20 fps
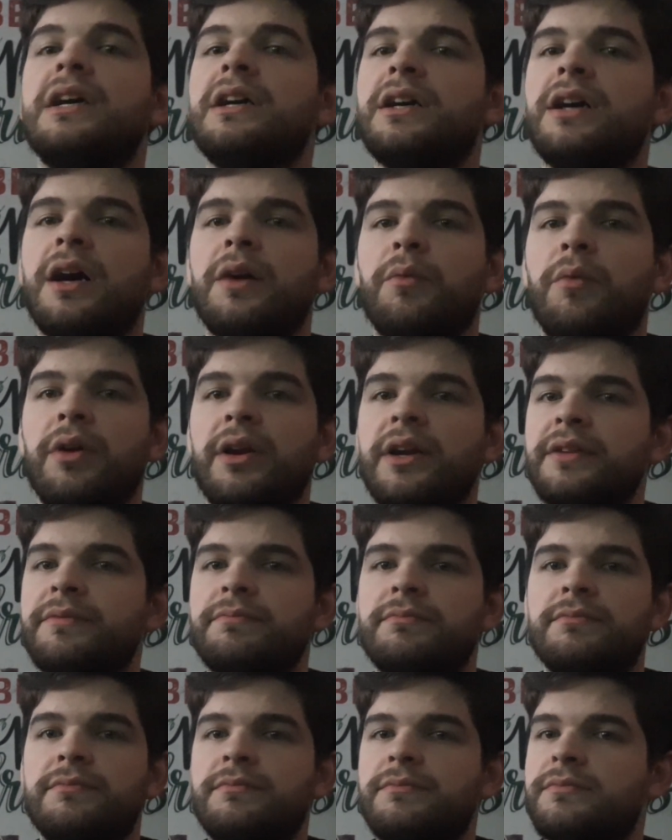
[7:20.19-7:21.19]
I want to
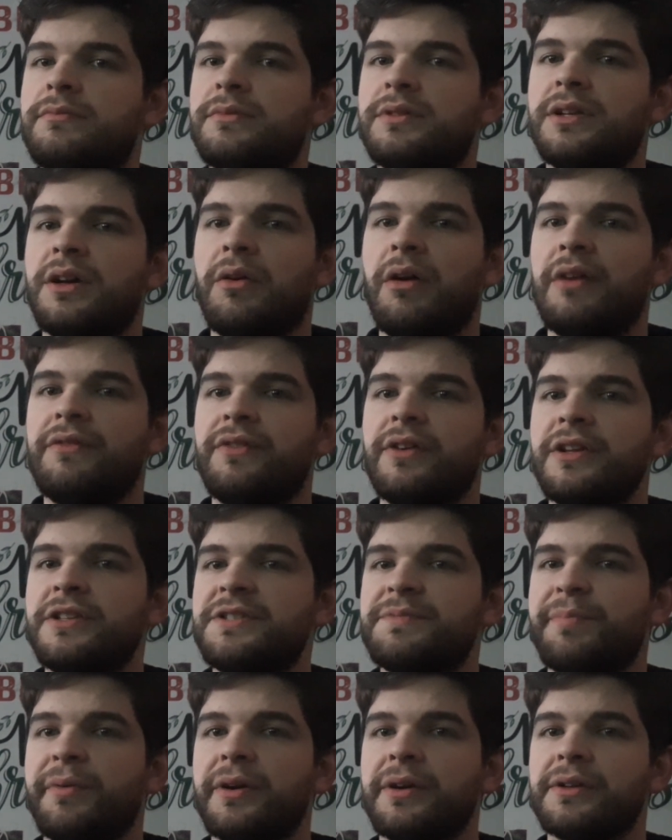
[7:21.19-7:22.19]
go off on
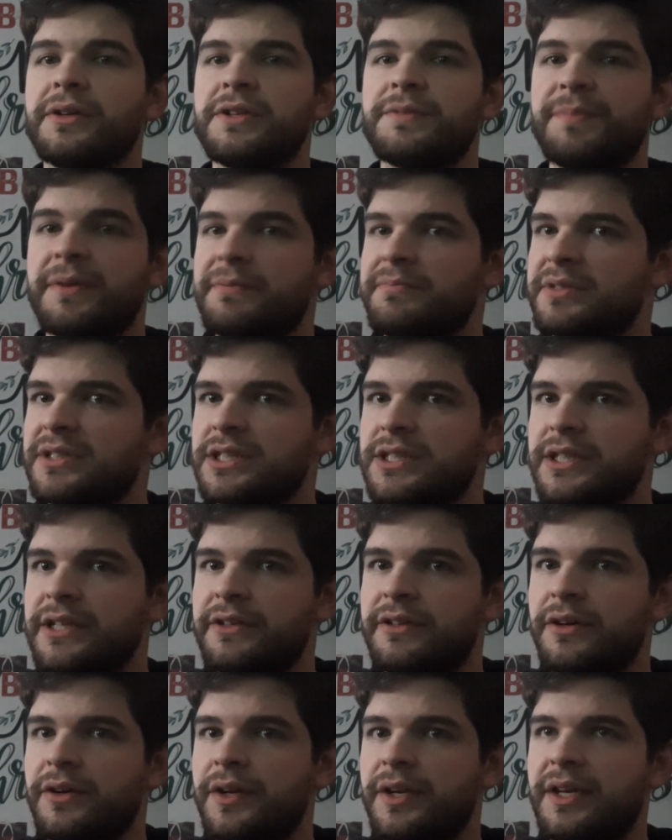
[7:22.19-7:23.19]
spoilers, but I'm not going to
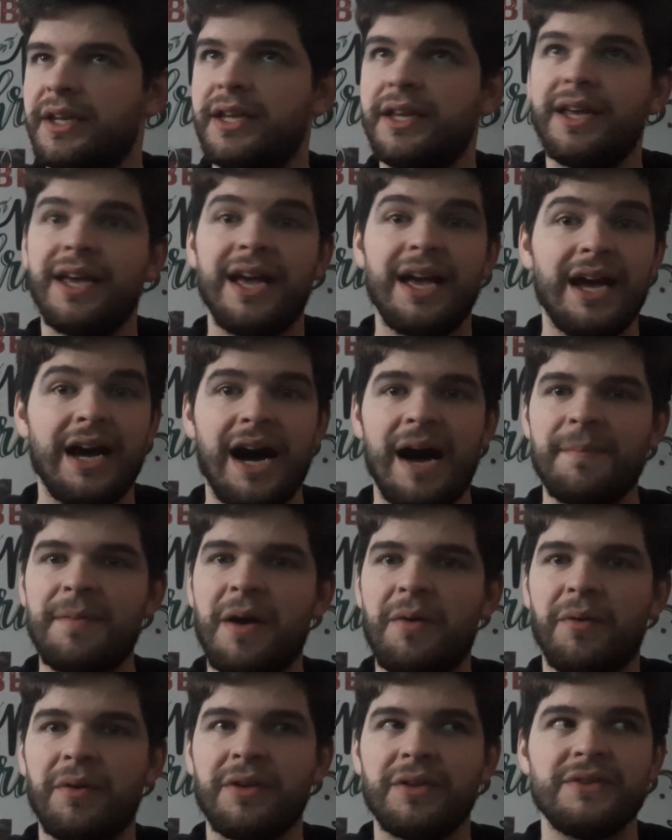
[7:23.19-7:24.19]
do it. I'm
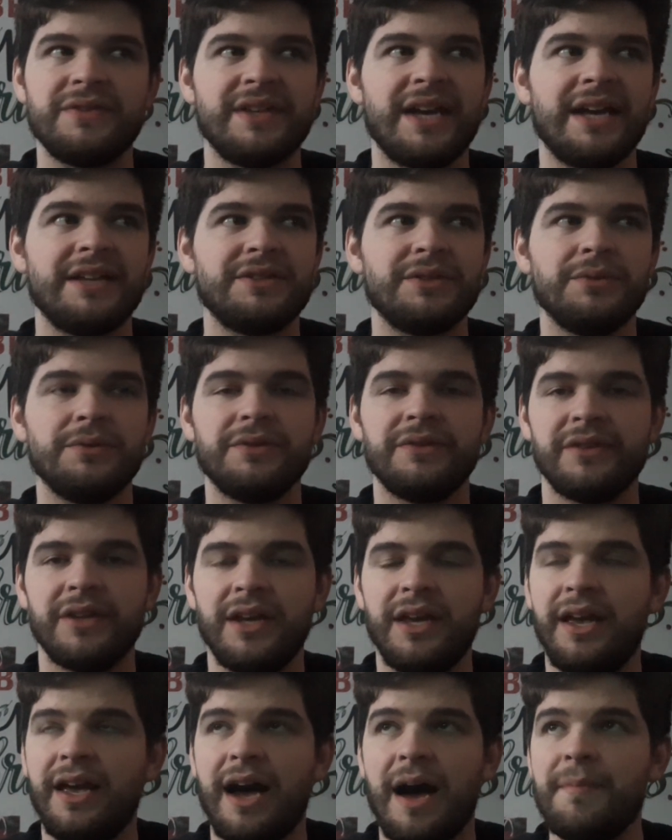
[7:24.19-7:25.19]
not one of those assholes.
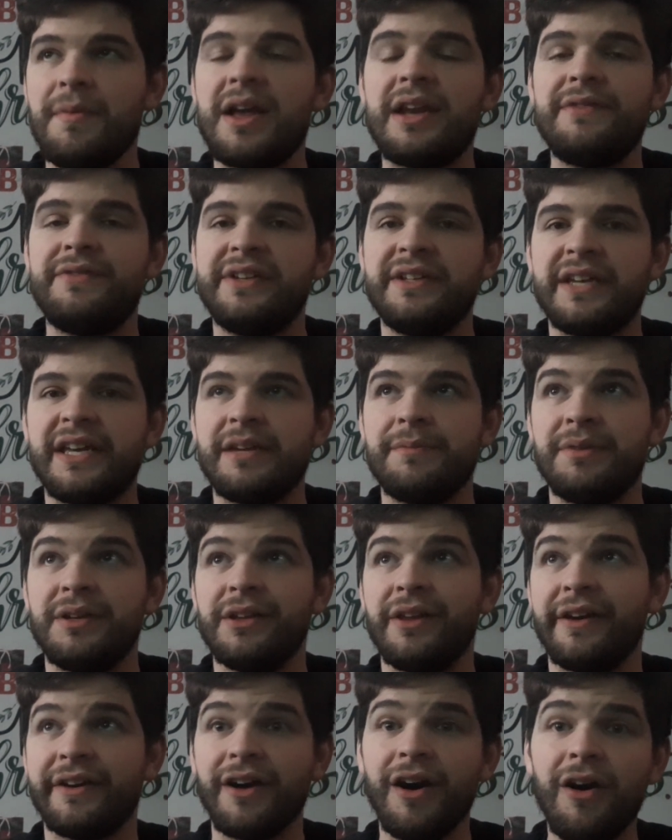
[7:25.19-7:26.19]
I'm not even going to be
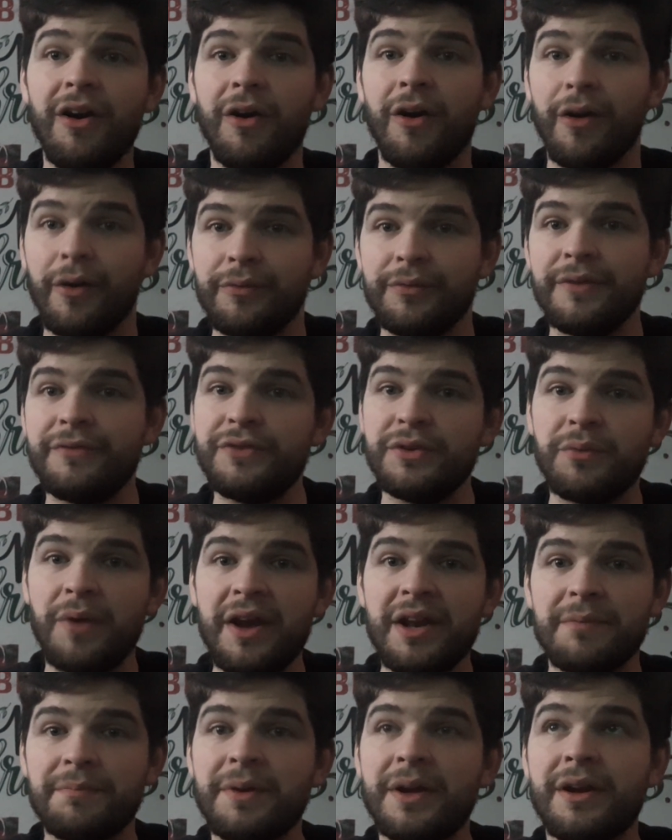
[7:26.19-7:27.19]
like, oh, if you
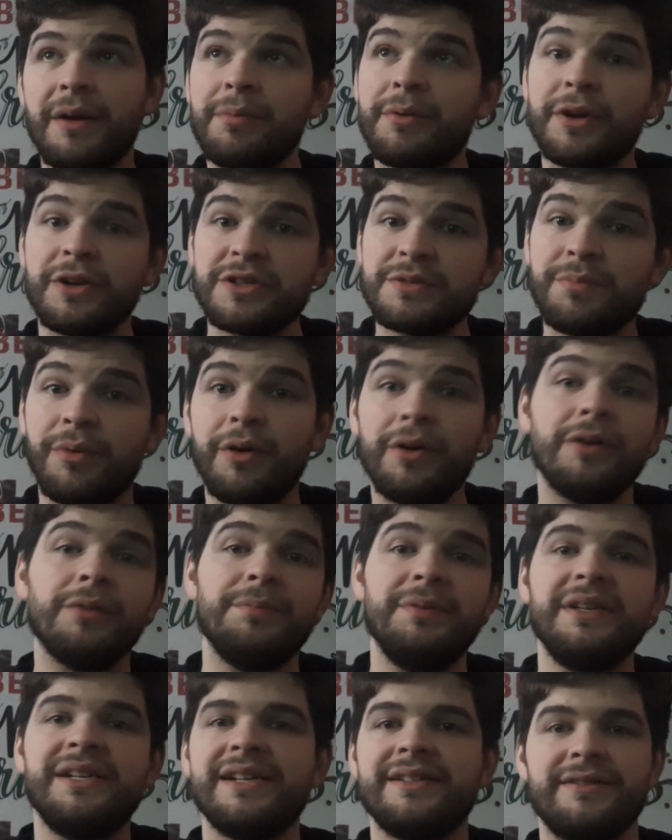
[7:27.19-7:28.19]
wait a bit, I'm going to spoil,
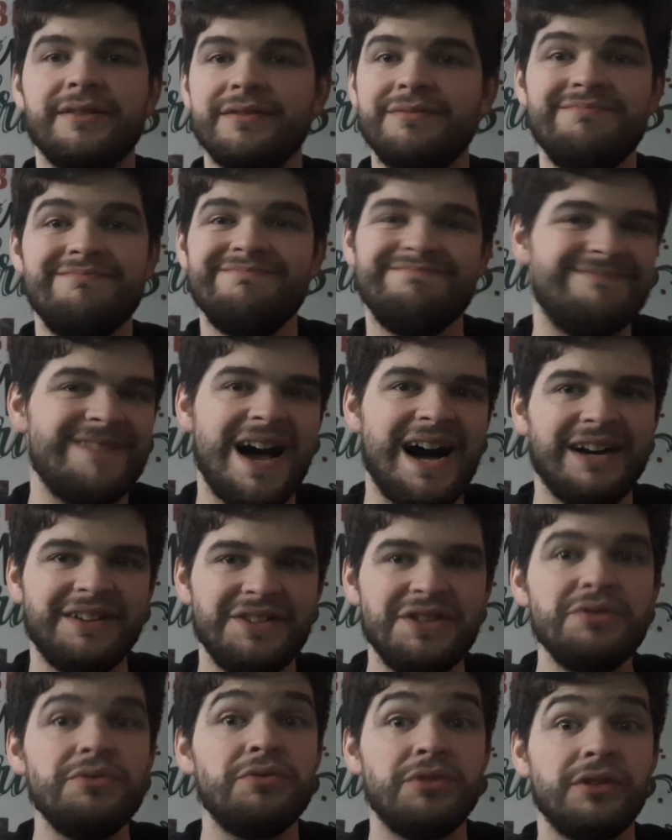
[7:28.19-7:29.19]
because no,
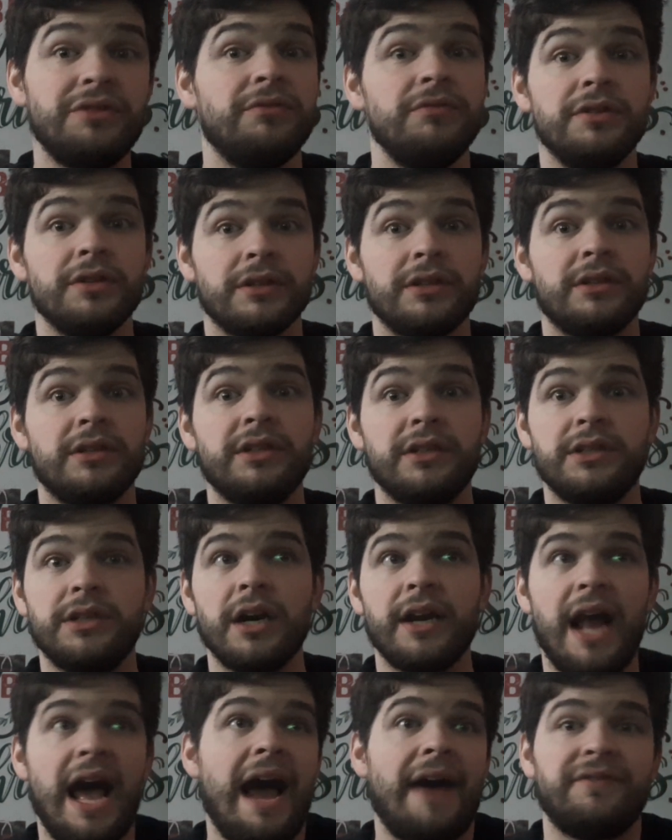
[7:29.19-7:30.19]
you're
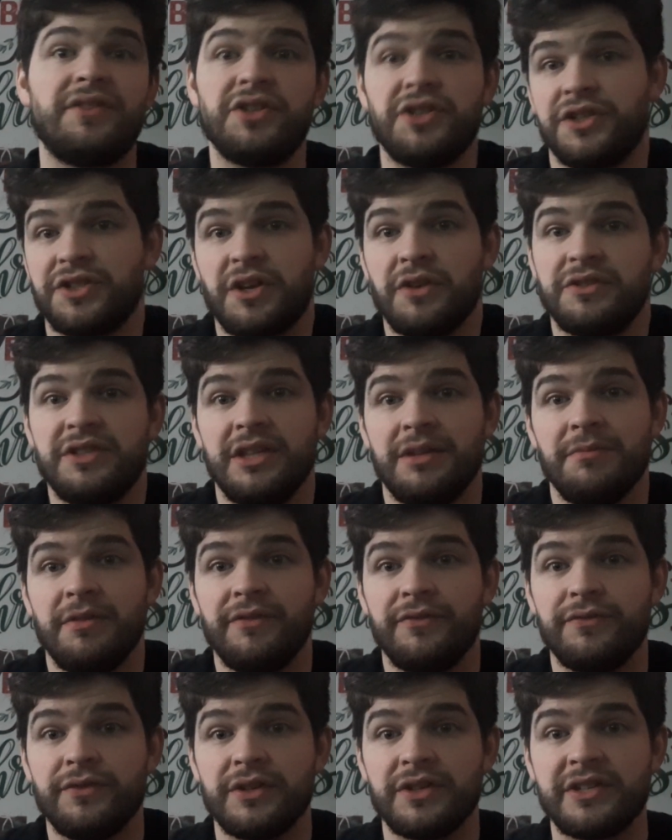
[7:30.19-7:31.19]
going to have to just go see the movie
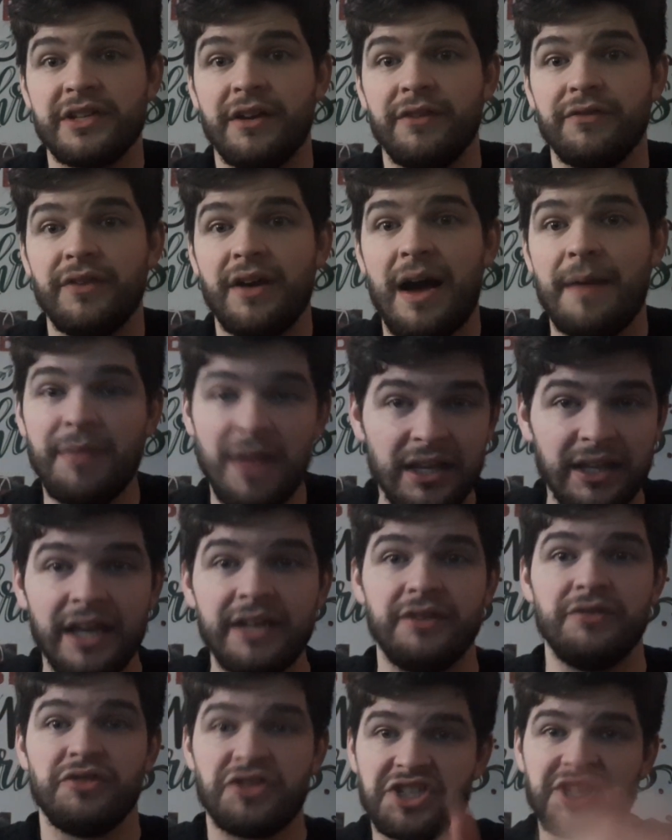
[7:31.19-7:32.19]
for yourself. I'm not
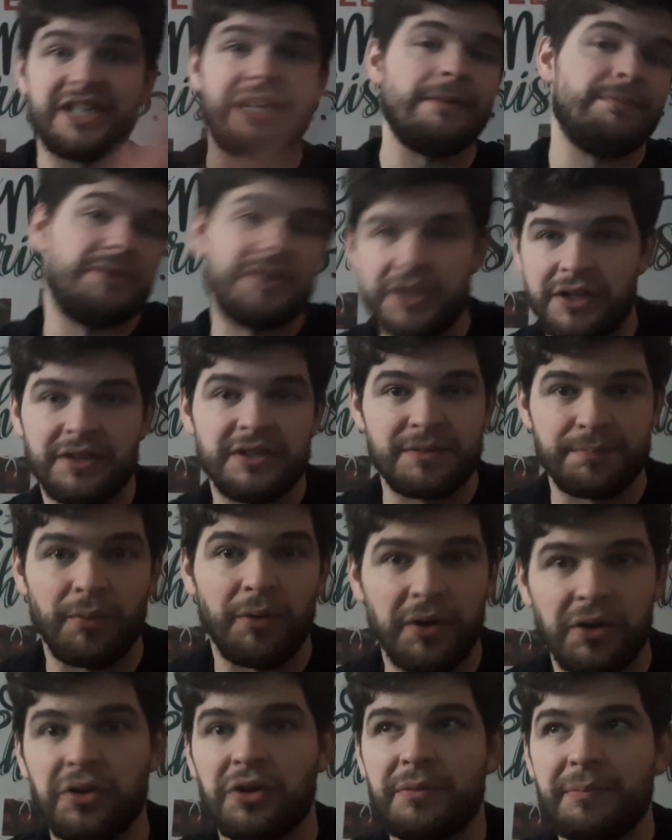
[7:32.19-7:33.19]
letting you skip to the
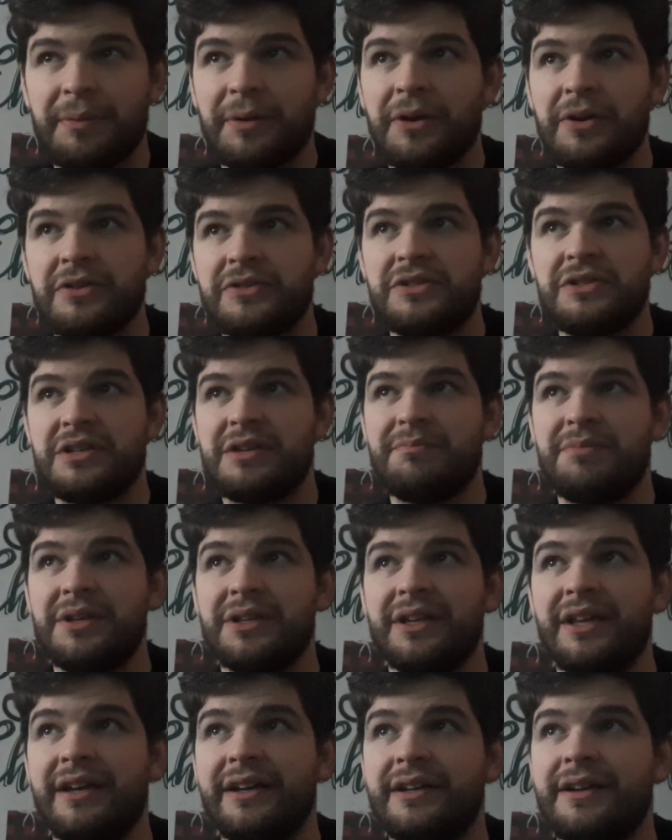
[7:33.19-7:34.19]
spoiler part so you can be
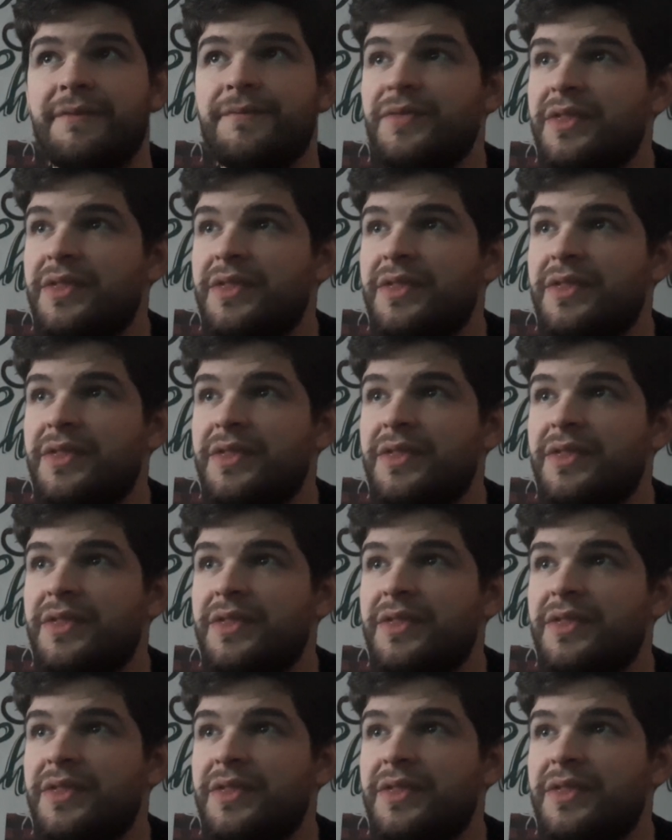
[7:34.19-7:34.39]
like,